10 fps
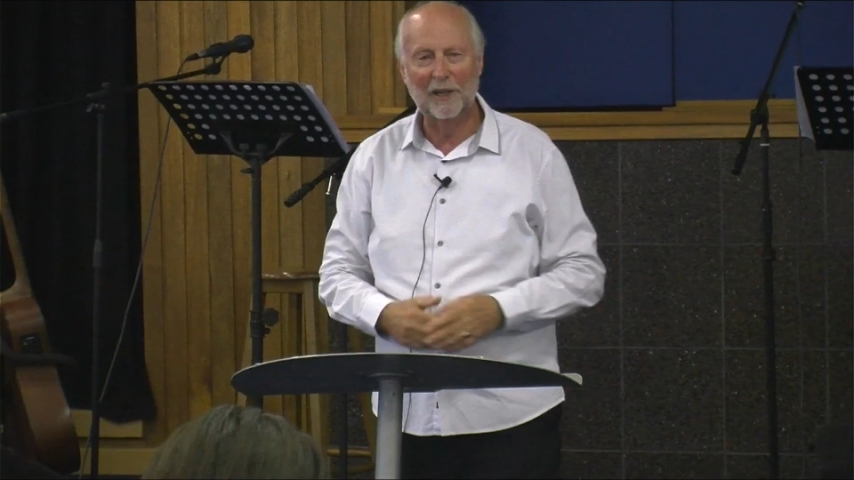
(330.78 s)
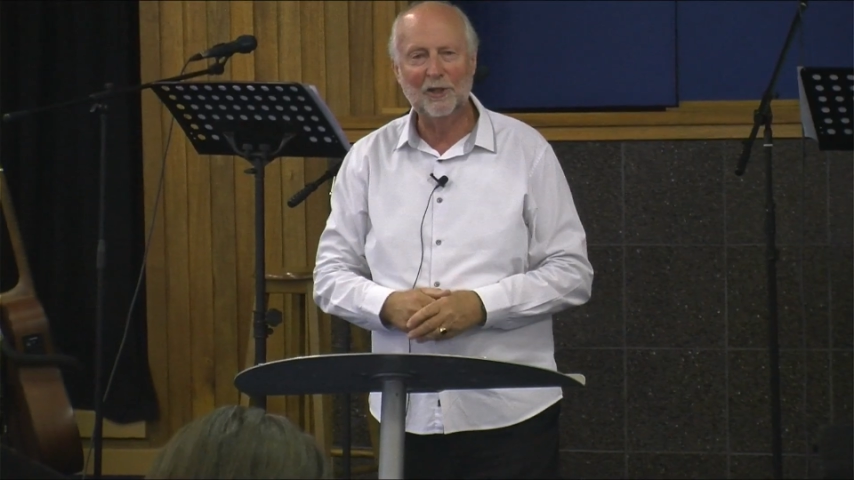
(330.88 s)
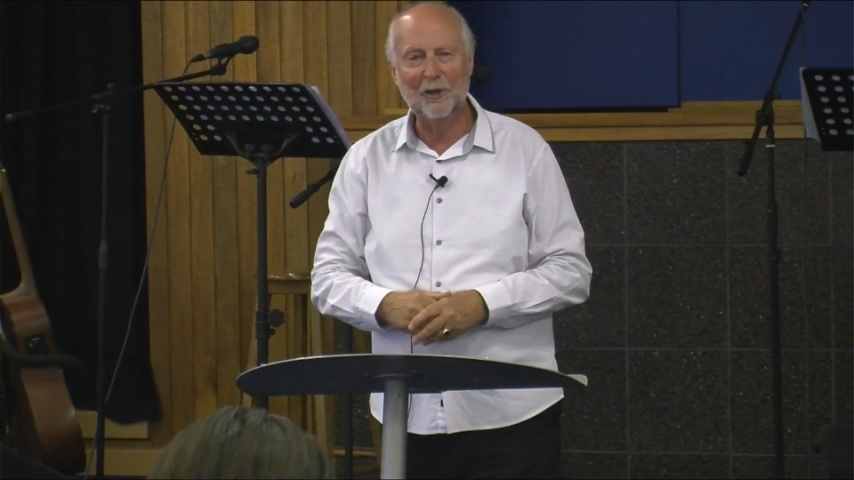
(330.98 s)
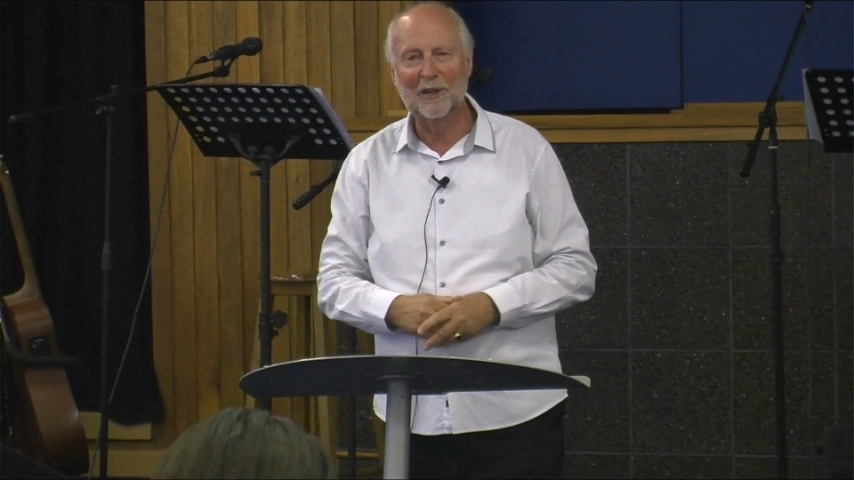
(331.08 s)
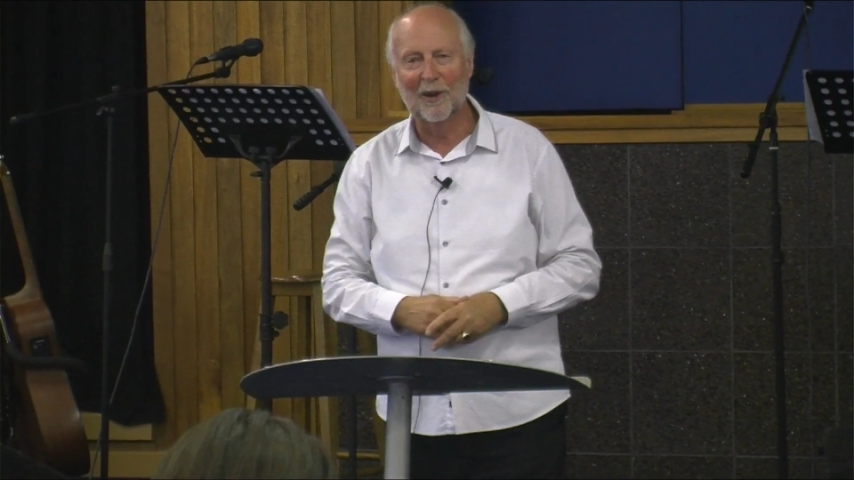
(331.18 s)
a
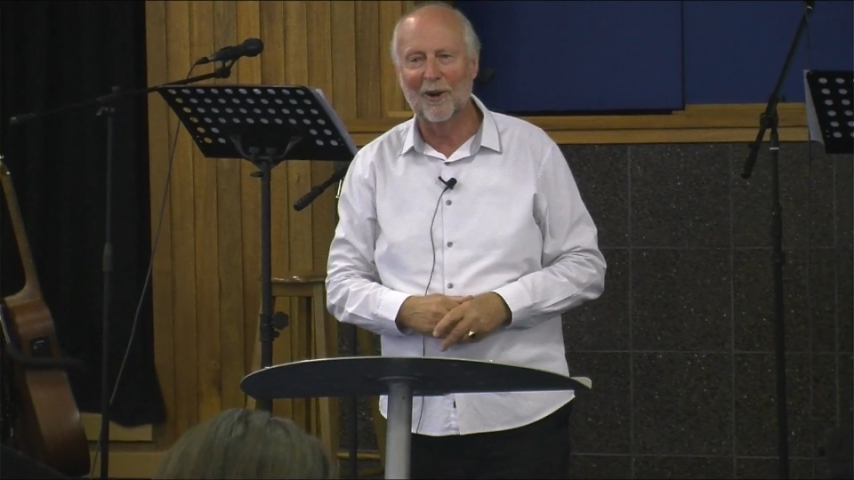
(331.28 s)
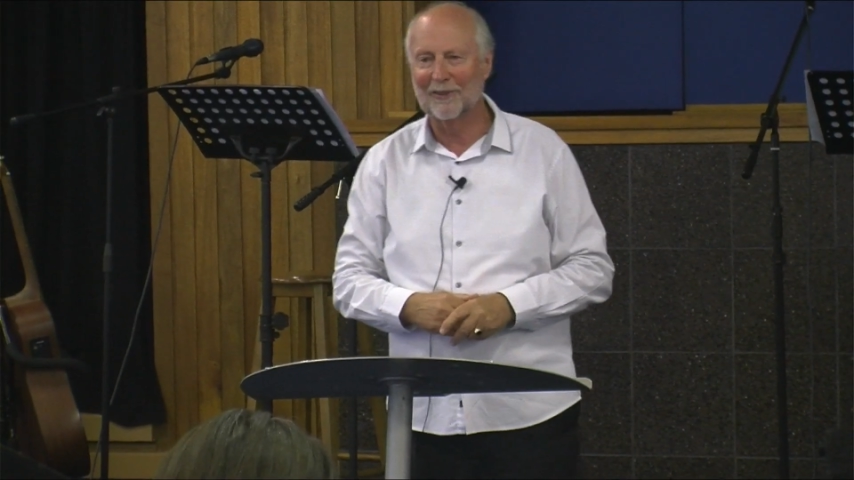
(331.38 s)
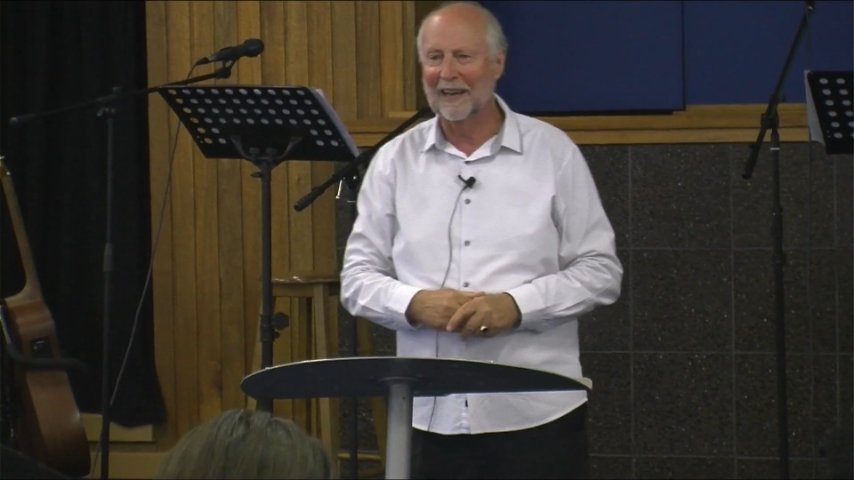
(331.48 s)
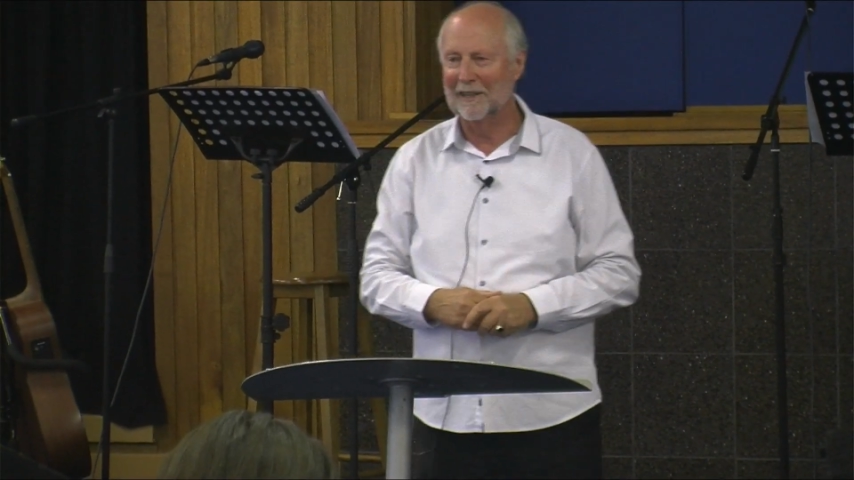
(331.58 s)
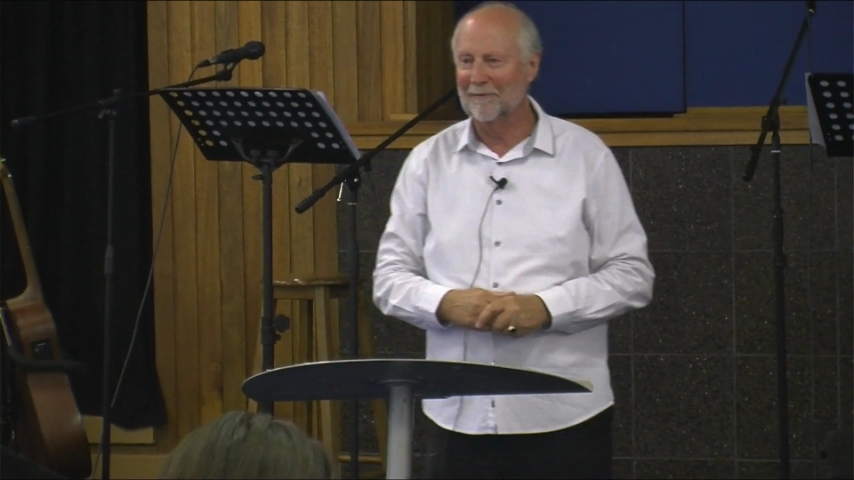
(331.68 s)
new
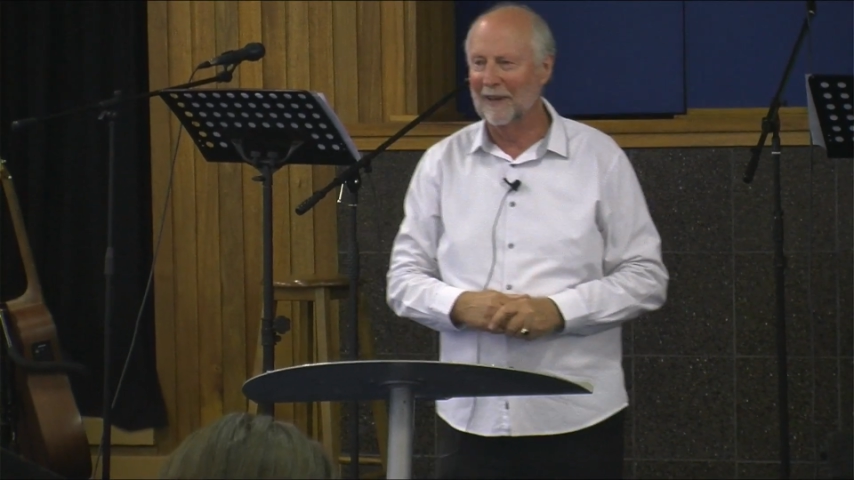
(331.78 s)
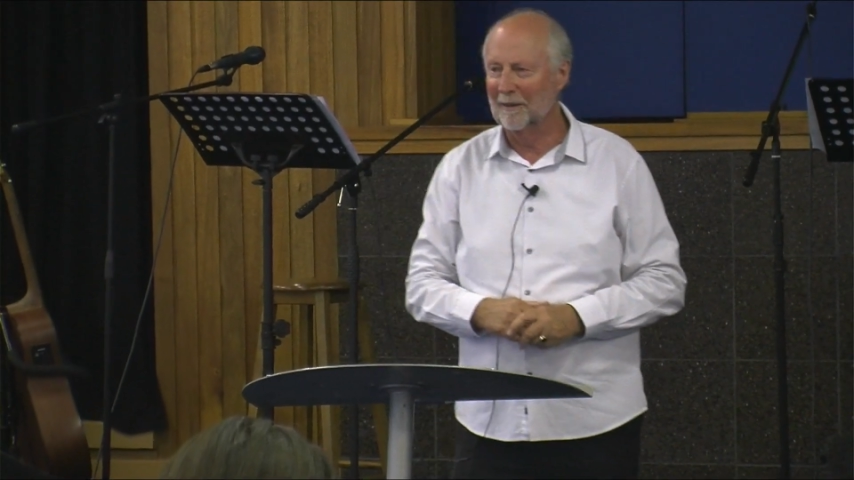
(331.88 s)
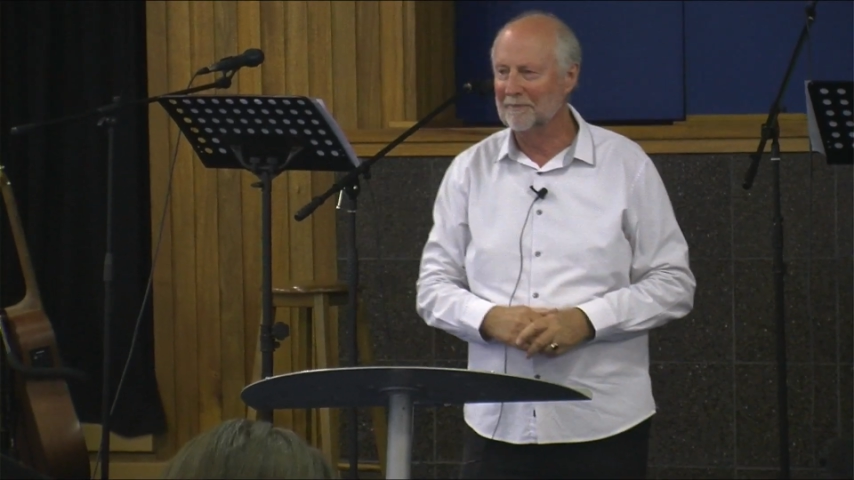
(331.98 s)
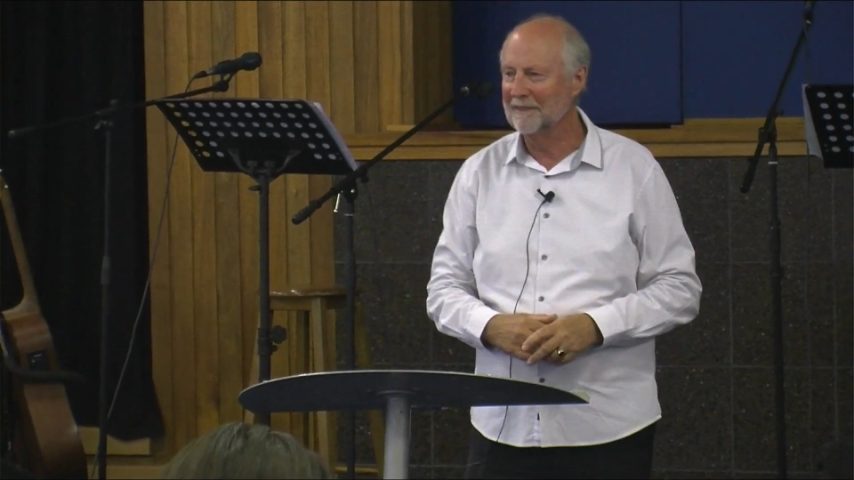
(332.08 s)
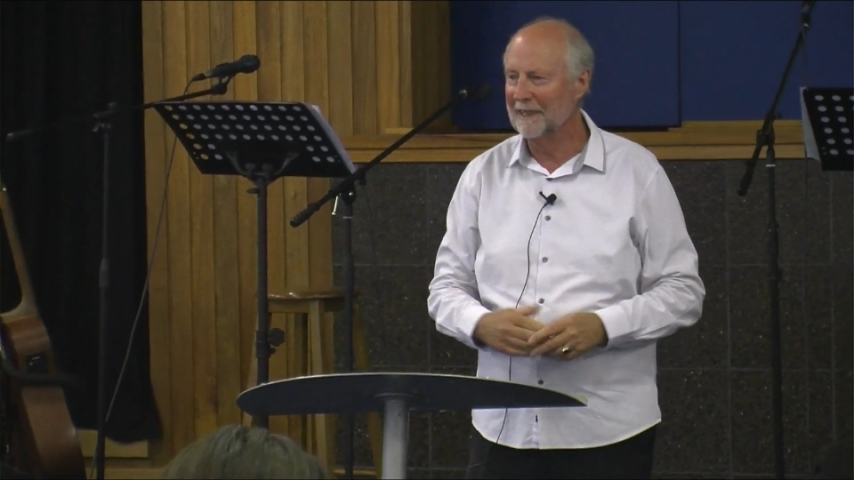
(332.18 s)
clock they
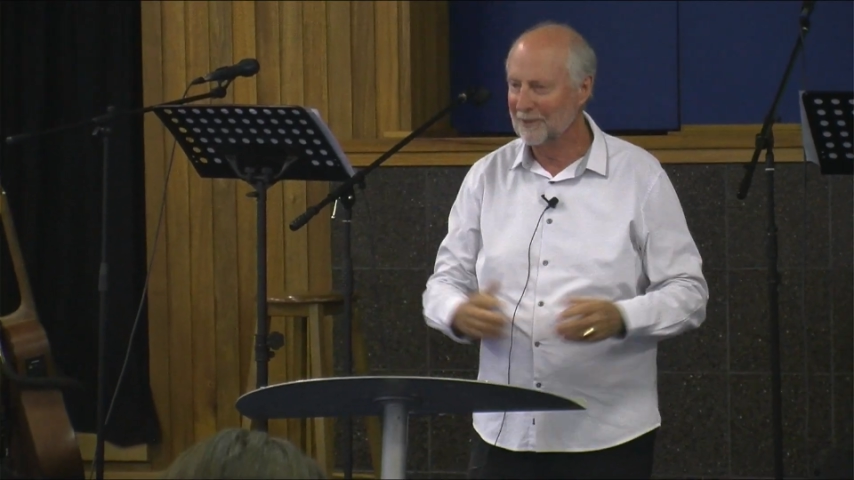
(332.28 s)
developed.